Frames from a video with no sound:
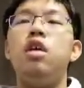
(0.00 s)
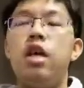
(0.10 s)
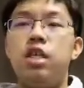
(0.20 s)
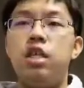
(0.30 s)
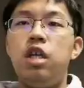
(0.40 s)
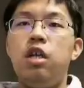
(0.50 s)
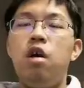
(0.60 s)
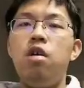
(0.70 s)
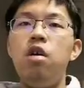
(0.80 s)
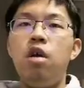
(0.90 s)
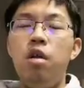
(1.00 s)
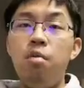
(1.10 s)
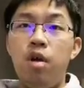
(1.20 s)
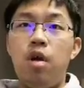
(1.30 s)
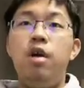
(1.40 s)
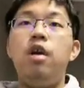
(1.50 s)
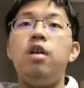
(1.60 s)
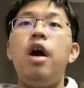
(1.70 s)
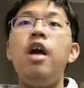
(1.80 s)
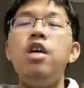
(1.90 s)
yes, in the Olympia
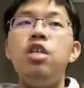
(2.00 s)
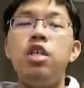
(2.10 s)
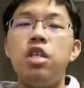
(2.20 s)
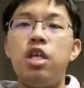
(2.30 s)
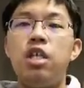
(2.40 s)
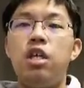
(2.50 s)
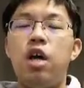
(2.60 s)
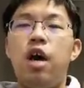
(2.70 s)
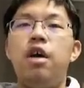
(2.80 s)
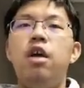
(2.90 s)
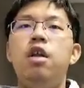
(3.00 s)
in 1869.